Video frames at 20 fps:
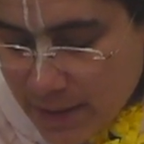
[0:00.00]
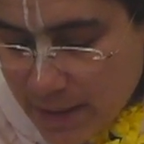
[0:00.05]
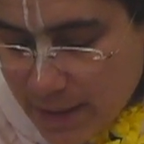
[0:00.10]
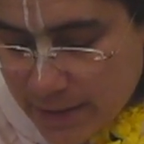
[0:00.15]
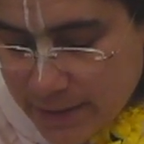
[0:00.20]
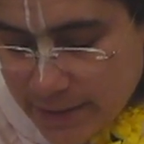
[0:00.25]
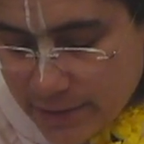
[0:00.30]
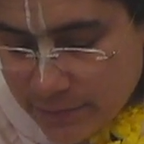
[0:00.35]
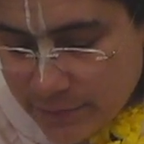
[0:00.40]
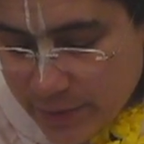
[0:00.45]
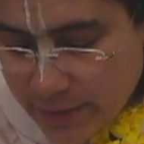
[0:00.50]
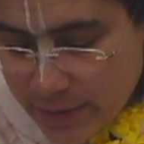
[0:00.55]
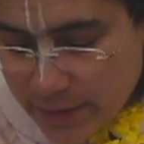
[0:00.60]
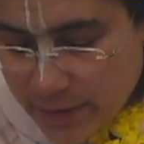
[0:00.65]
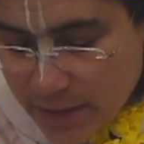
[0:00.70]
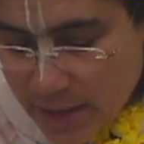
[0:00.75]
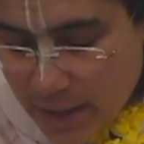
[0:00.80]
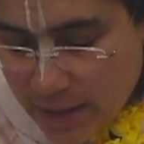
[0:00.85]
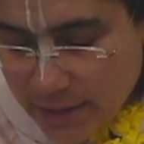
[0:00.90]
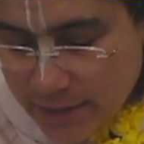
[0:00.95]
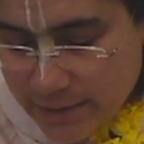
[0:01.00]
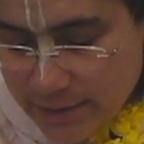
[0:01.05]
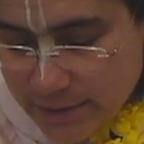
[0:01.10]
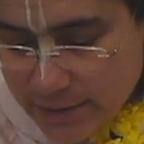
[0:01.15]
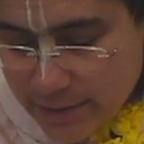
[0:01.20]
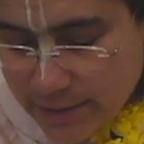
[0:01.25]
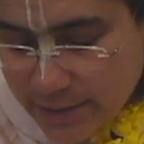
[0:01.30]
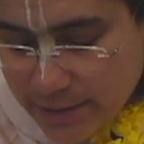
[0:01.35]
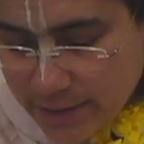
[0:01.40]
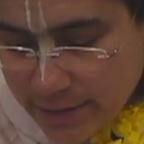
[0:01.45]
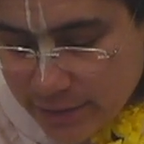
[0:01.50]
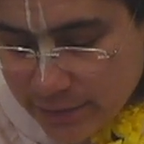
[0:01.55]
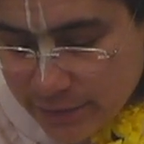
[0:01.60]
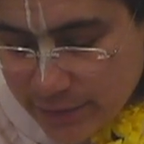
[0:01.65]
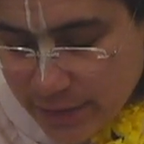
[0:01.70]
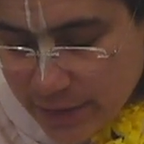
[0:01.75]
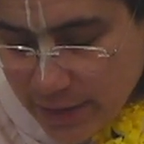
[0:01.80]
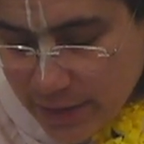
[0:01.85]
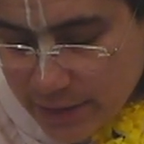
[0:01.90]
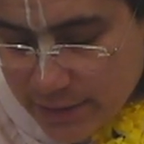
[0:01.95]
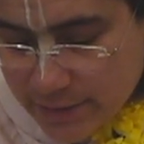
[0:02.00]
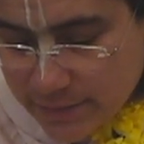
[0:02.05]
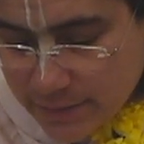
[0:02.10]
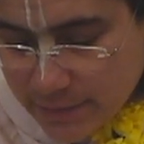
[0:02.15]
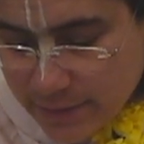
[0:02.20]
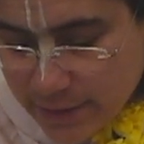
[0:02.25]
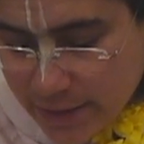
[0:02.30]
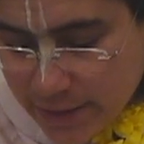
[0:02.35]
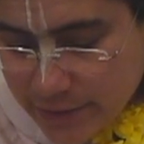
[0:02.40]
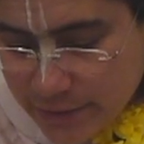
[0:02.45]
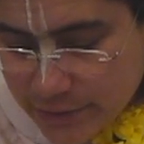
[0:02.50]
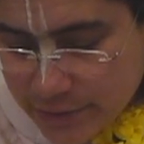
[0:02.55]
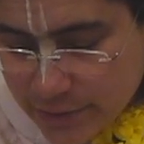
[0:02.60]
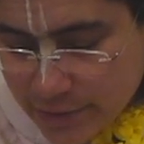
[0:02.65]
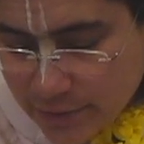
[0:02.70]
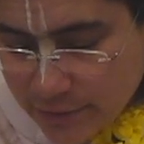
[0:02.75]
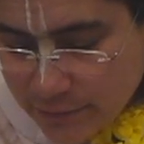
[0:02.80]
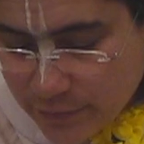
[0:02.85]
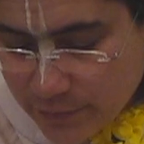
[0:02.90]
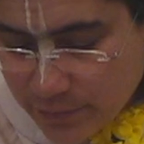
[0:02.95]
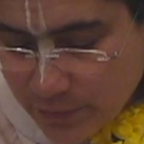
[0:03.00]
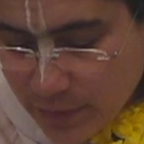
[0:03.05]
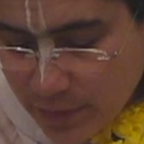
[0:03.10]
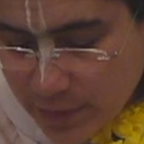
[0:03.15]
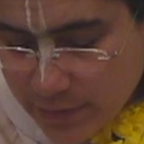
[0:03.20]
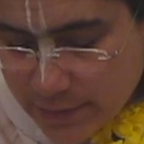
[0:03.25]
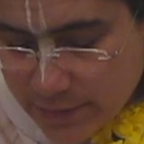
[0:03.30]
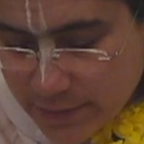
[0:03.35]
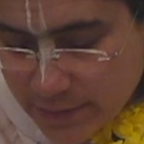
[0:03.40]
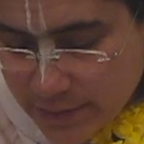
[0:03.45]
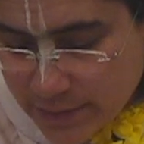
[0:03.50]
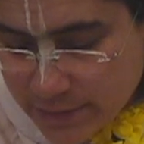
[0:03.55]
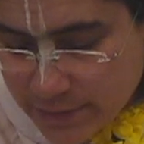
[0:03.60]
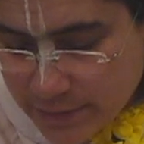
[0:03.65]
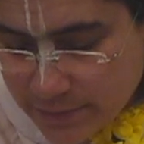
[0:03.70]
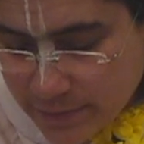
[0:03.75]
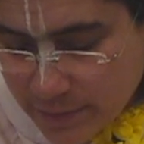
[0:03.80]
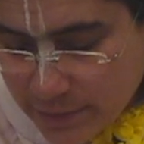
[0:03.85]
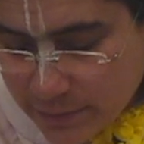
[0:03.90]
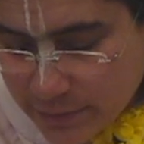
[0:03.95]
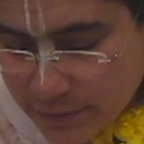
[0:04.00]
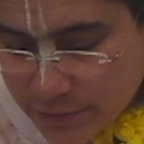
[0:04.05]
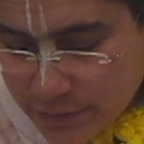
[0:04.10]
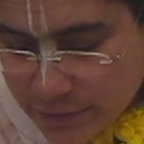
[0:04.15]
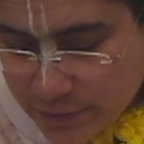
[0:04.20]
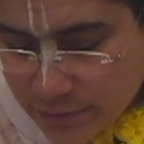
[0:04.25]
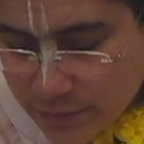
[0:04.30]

Anyway, kindly hear the explanation of the process by which the